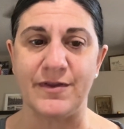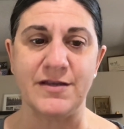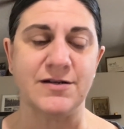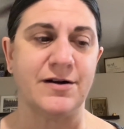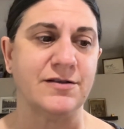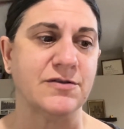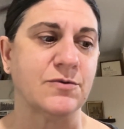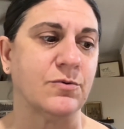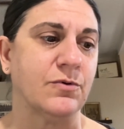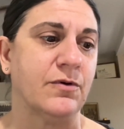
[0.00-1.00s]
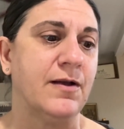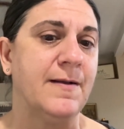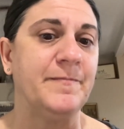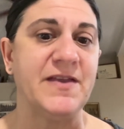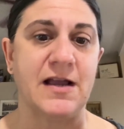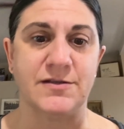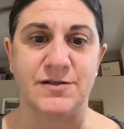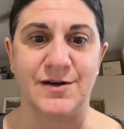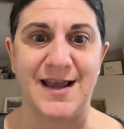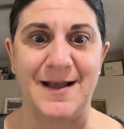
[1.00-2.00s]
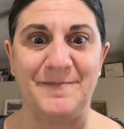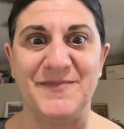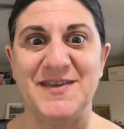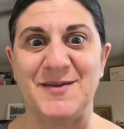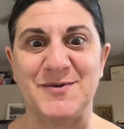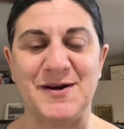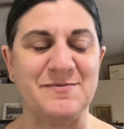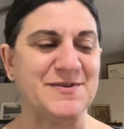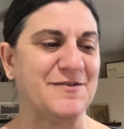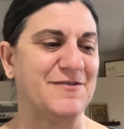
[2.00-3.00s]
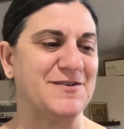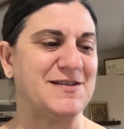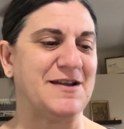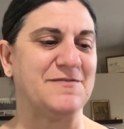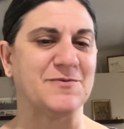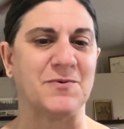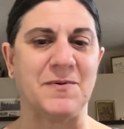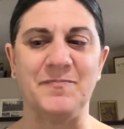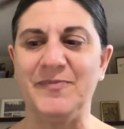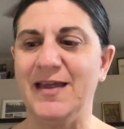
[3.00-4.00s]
They started school yesterday. Yesterday was their first day of school.